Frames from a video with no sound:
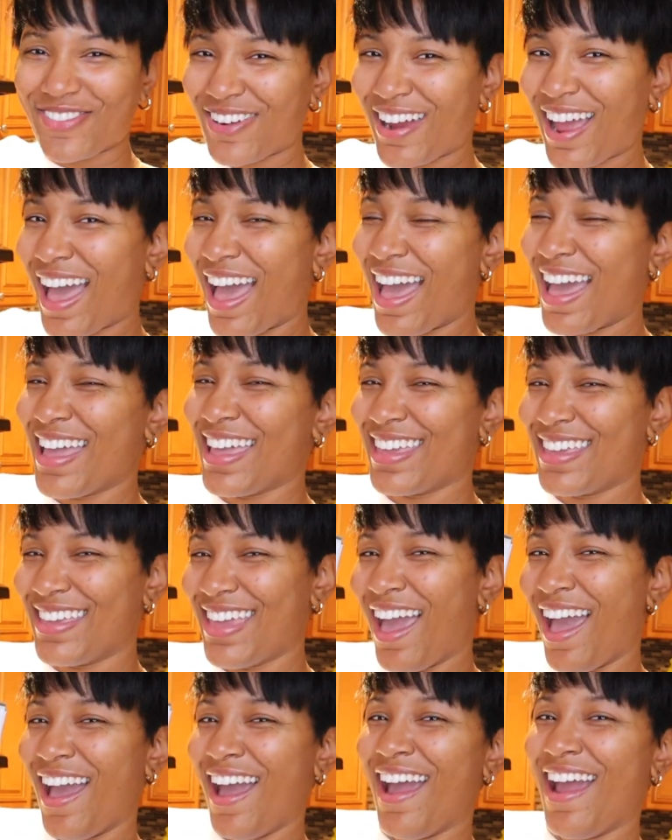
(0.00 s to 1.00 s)

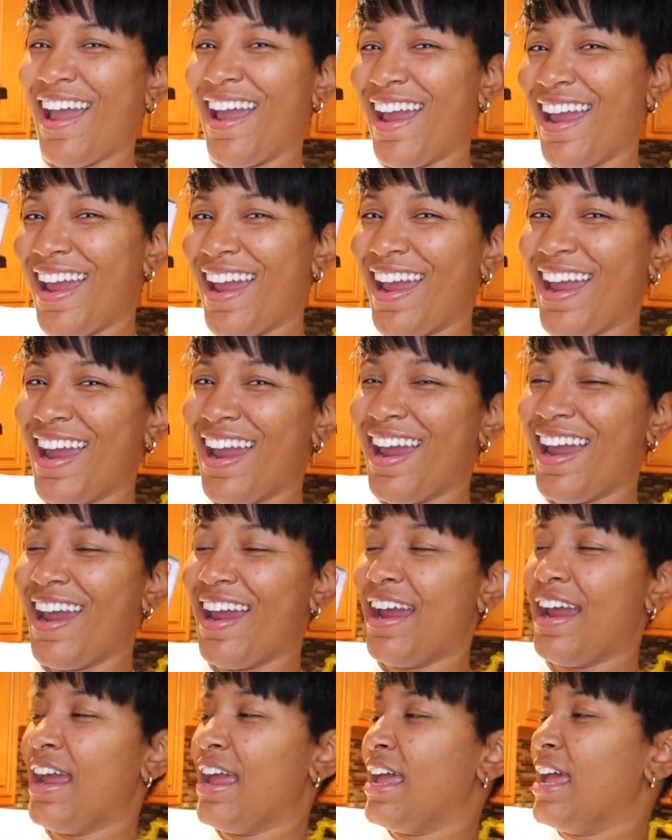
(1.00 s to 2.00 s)

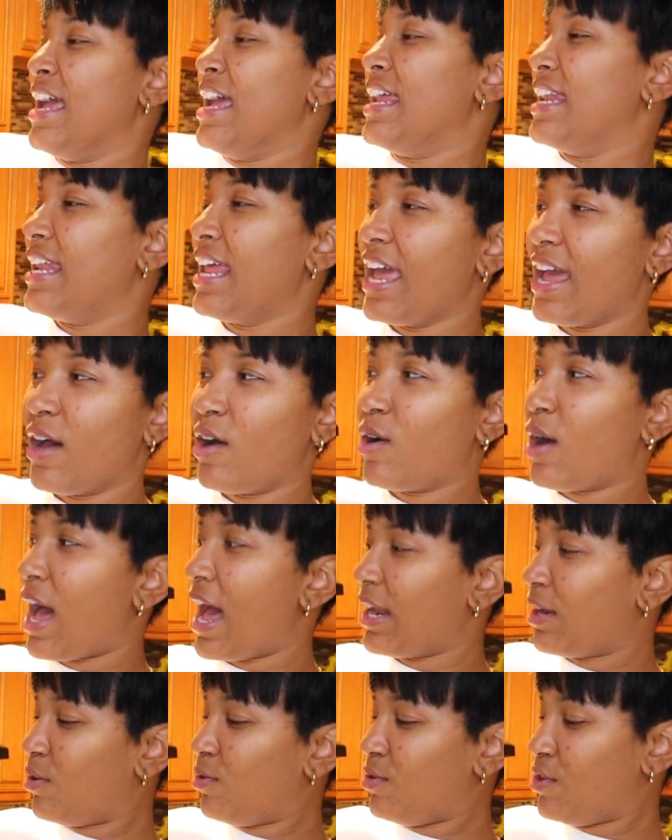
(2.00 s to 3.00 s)
fryer now
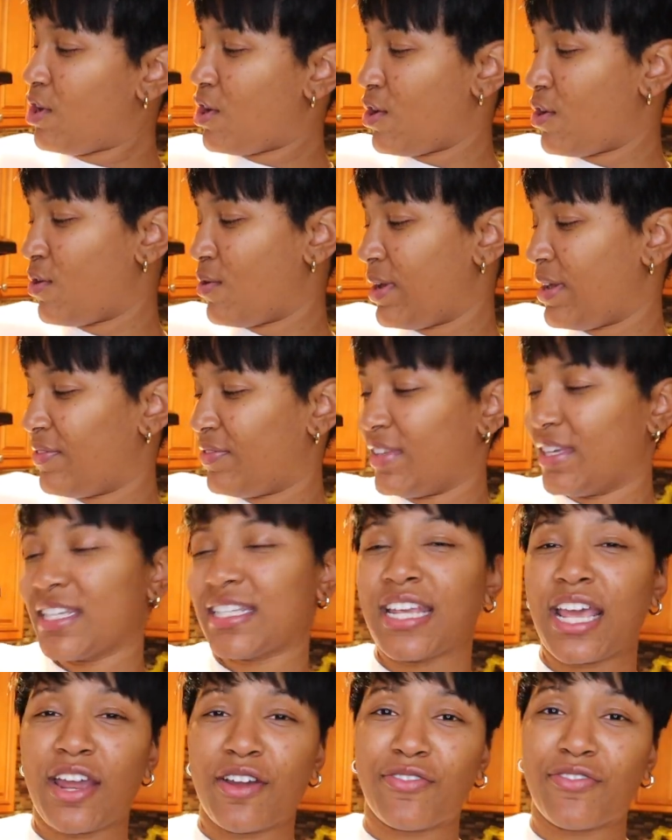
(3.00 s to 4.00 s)
i don't know if this
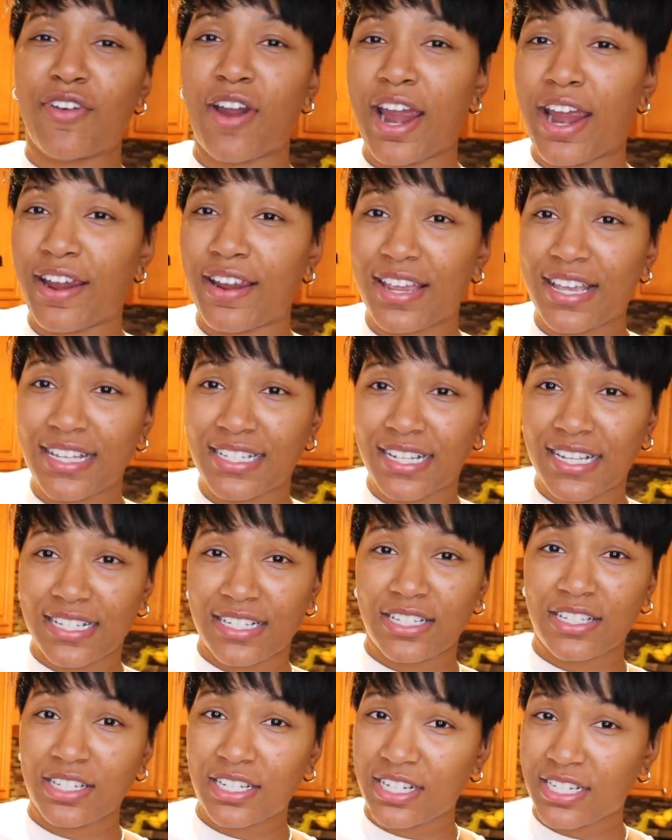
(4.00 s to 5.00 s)
air fryer is as
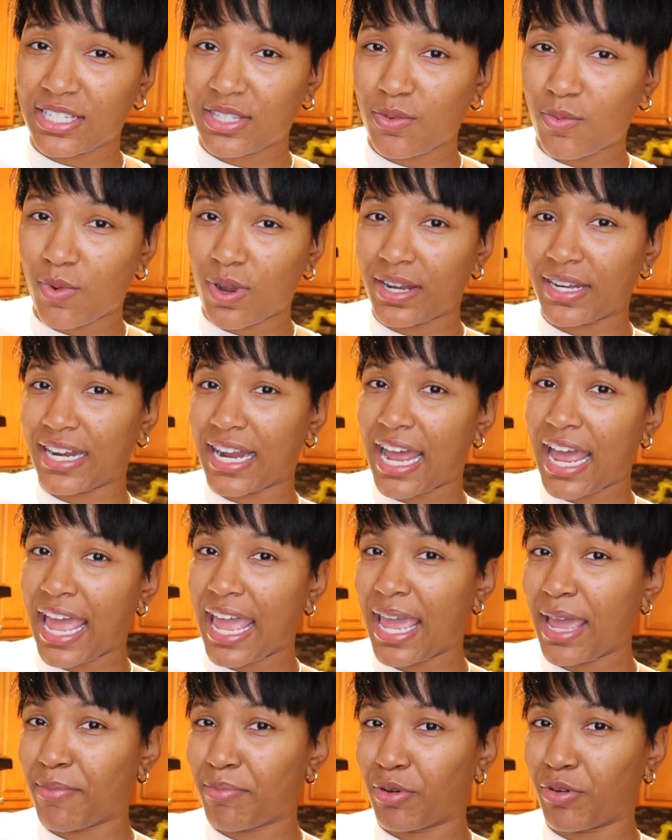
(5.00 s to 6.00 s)
good as the one that i
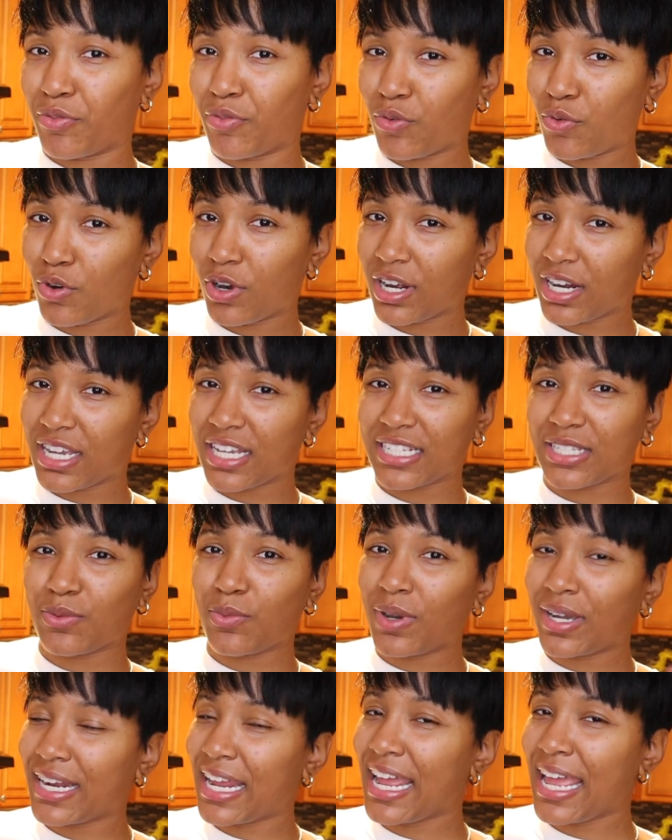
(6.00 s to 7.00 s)
had before because the
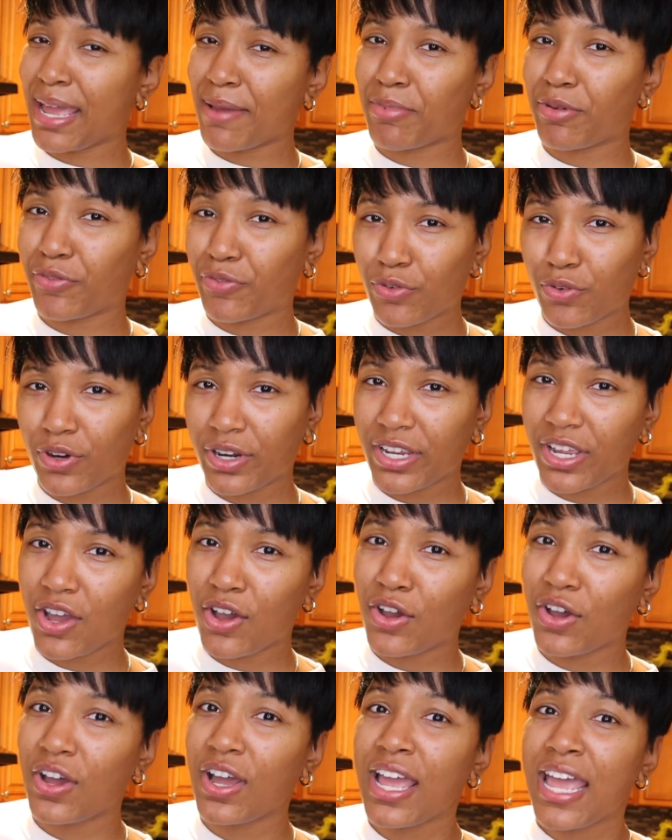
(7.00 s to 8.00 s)
one i had before
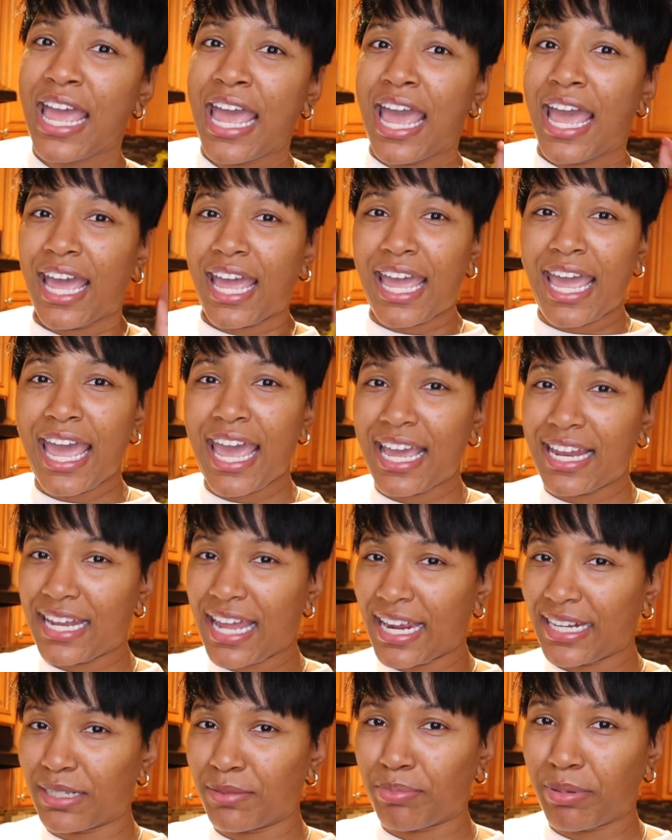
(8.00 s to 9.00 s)
y'all it had
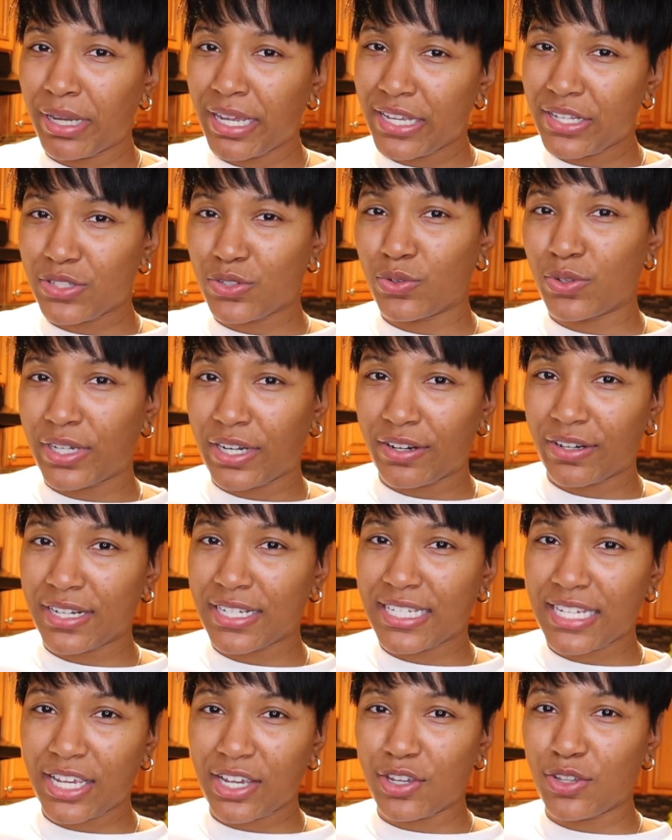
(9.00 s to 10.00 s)
like the buttons on there
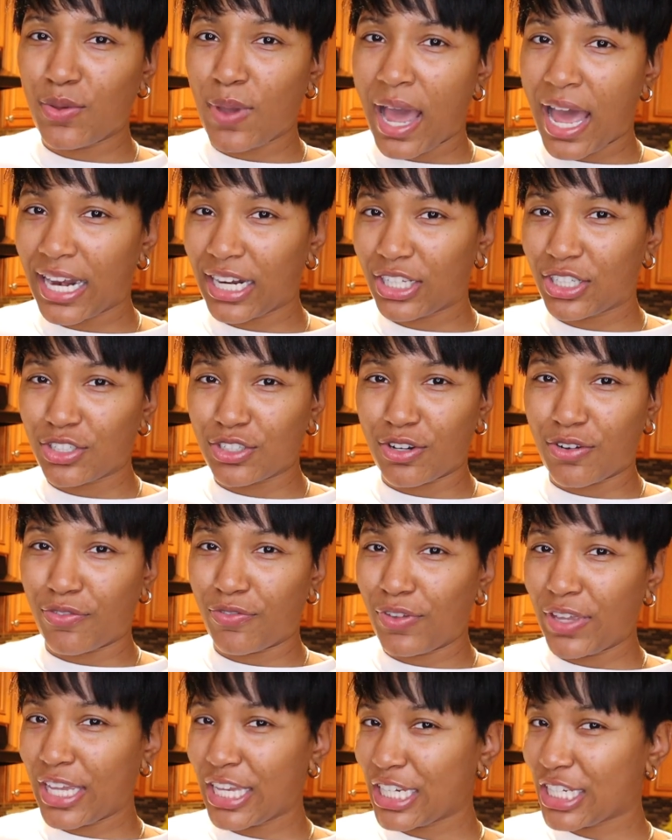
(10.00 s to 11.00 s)
to tell you how to cook the
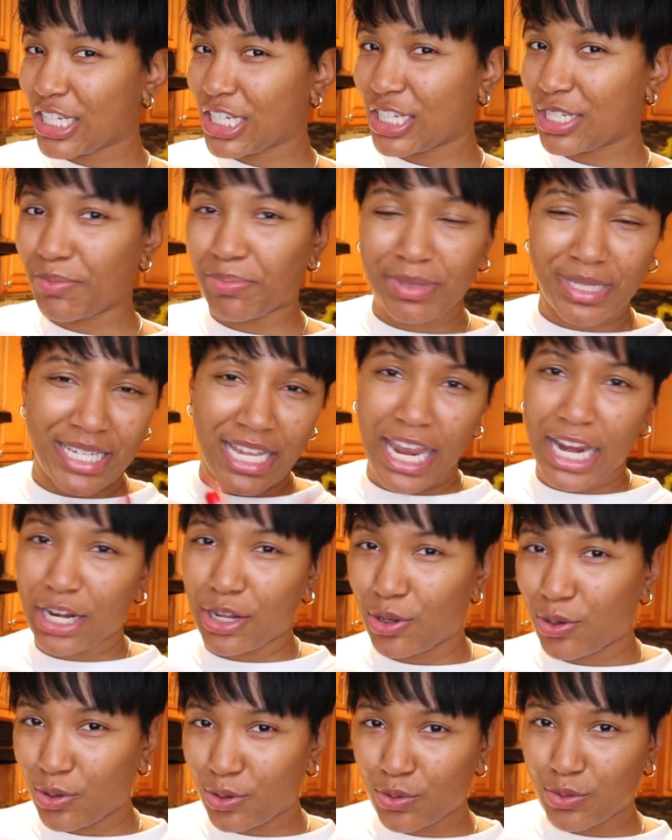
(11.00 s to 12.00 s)
fish the
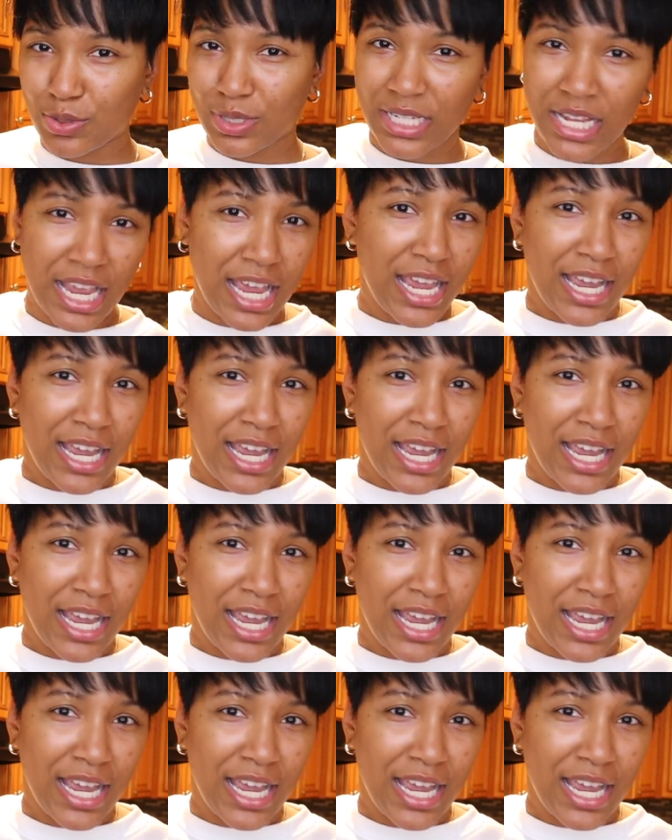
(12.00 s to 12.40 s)
potatoes